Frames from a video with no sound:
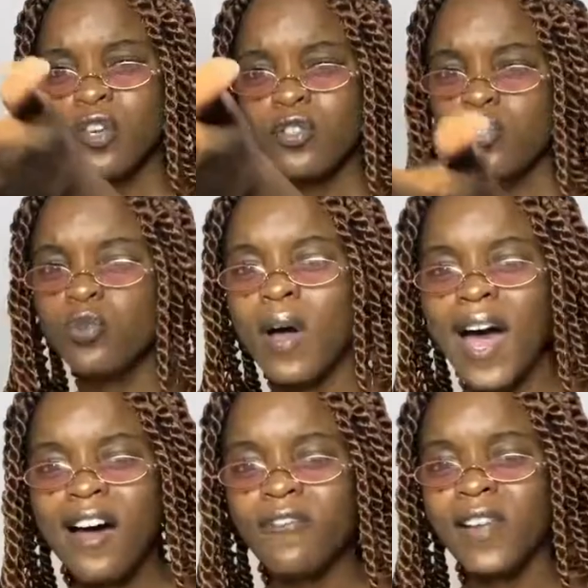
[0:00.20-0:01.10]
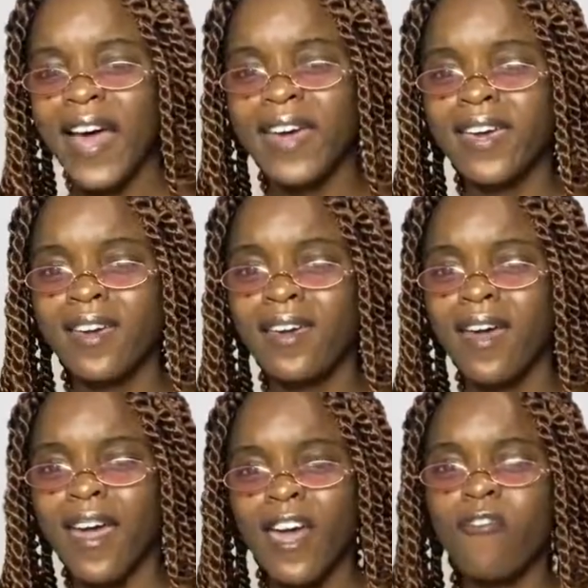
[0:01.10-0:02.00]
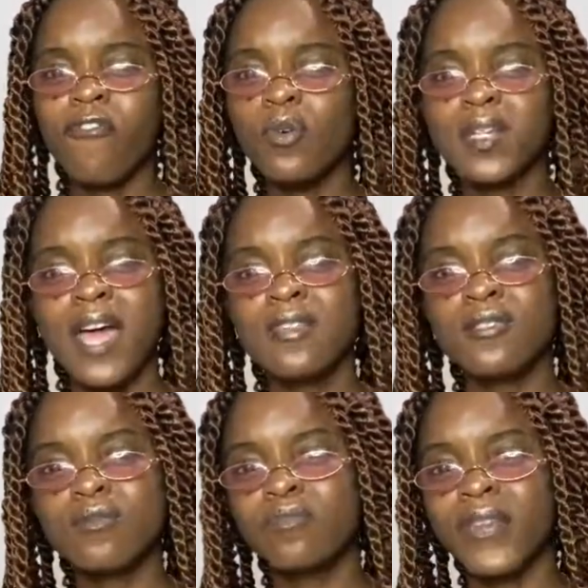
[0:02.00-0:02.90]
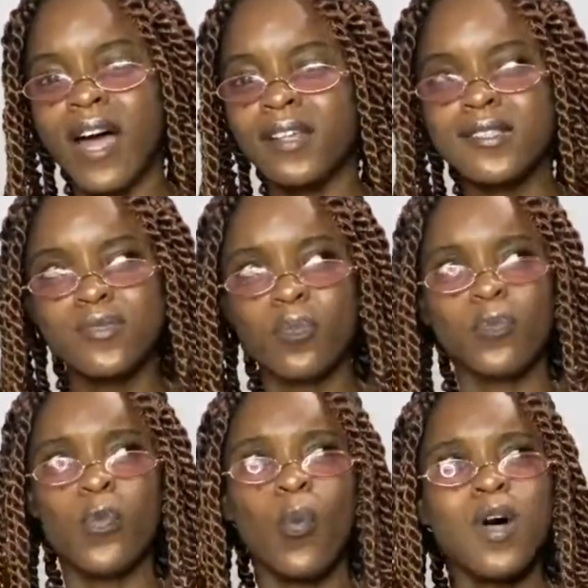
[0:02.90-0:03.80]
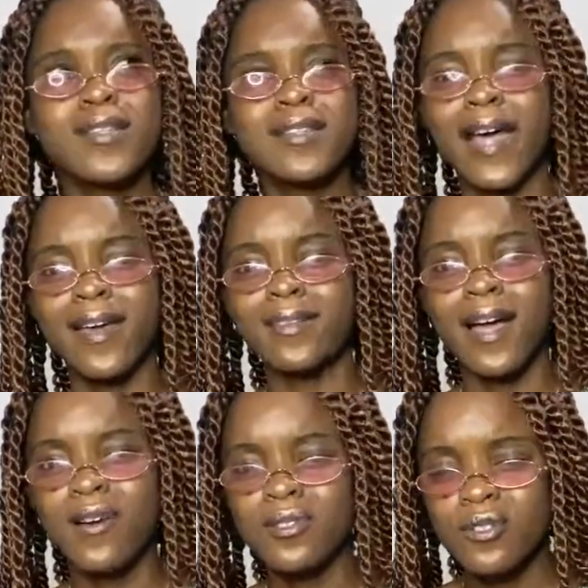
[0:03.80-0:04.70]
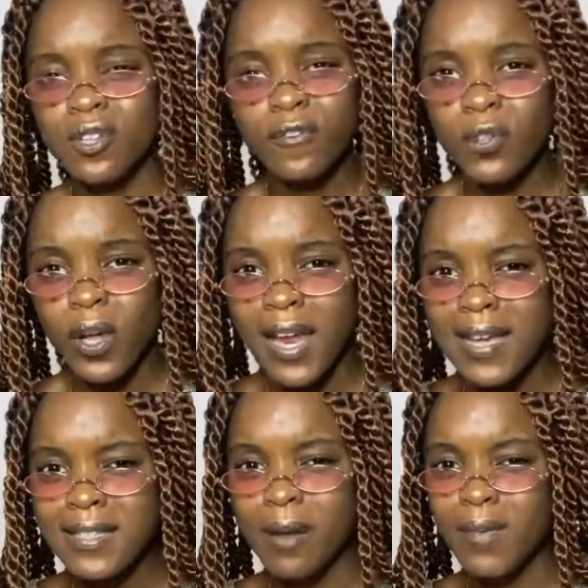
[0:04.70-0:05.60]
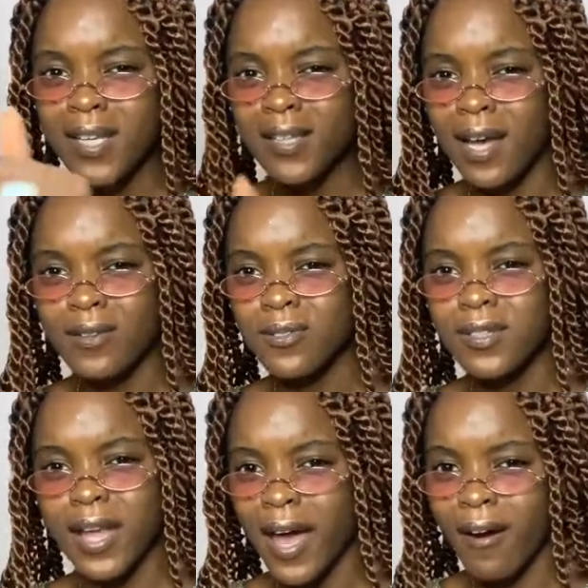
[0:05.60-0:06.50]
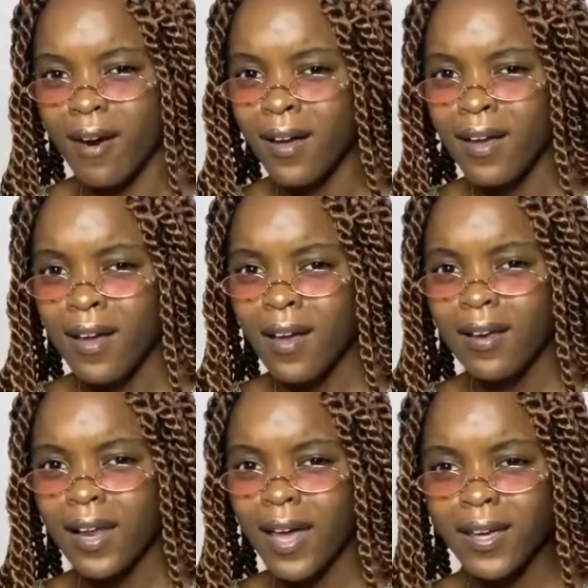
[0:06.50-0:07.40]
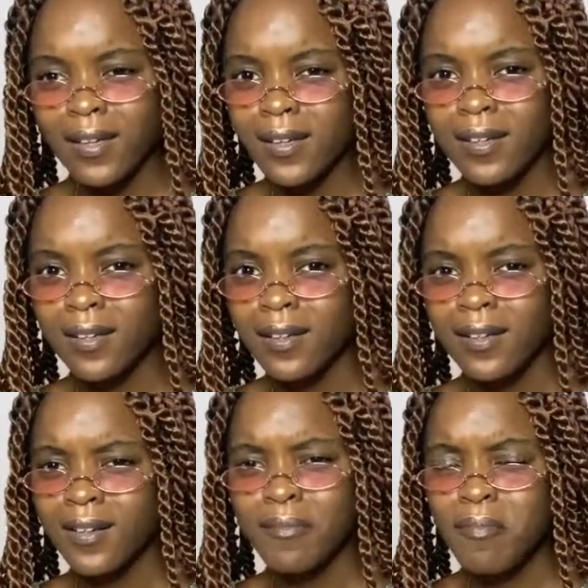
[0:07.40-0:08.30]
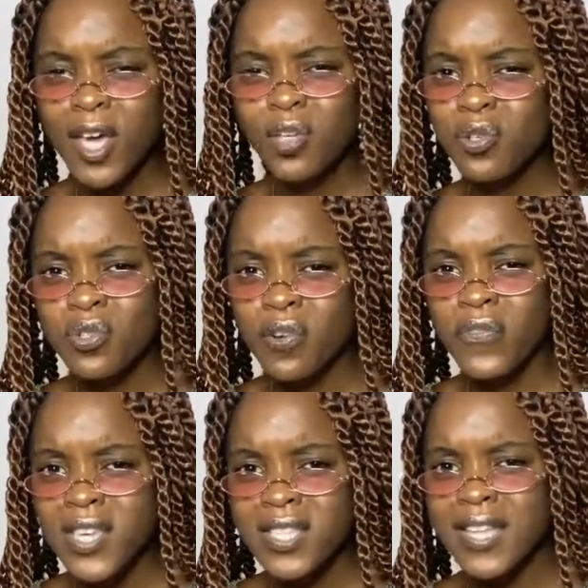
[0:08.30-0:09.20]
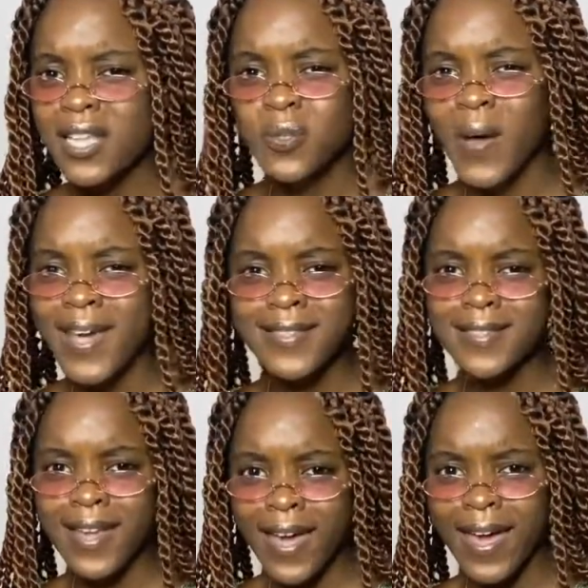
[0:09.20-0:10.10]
you have like a phone that is that worth like thousands of dollars how many thousand naira like make use of it that's why it's there